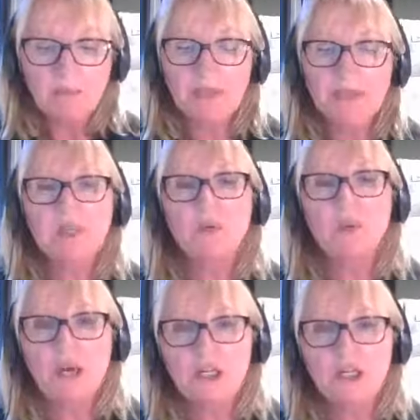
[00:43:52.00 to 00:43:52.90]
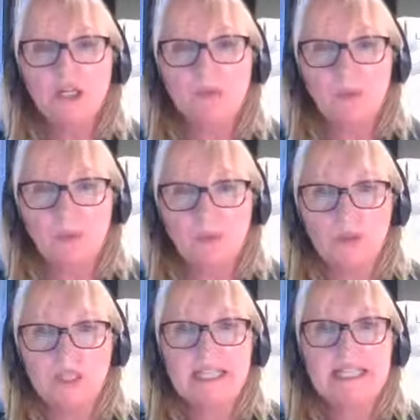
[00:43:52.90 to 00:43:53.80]
but at which
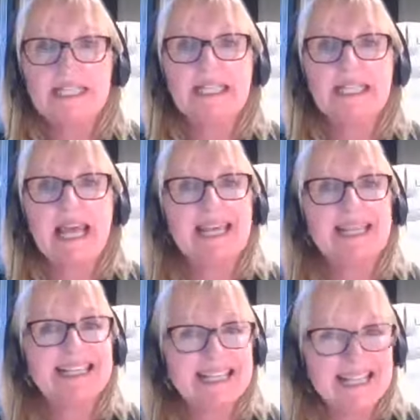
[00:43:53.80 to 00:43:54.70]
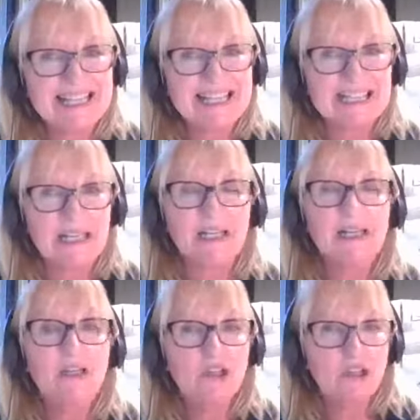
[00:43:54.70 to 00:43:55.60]
sport did their
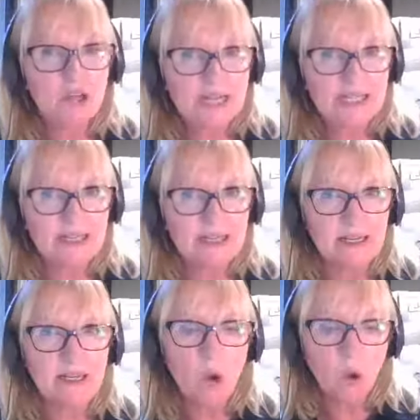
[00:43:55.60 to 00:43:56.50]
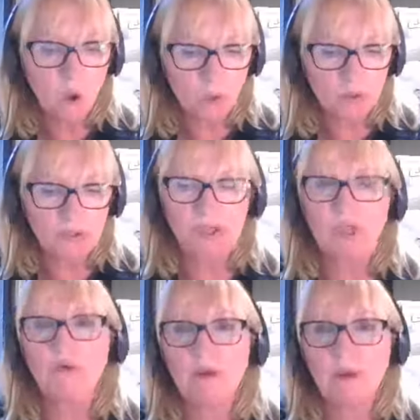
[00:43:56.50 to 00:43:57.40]
sister Tracy
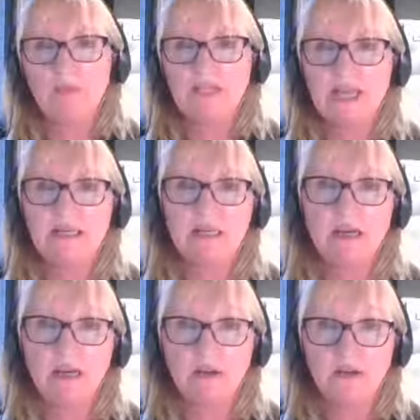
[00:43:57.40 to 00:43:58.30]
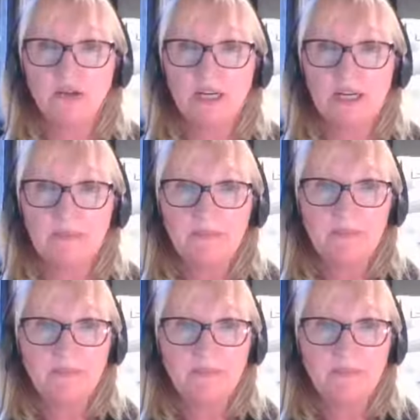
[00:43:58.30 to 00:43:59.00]
also represent her country?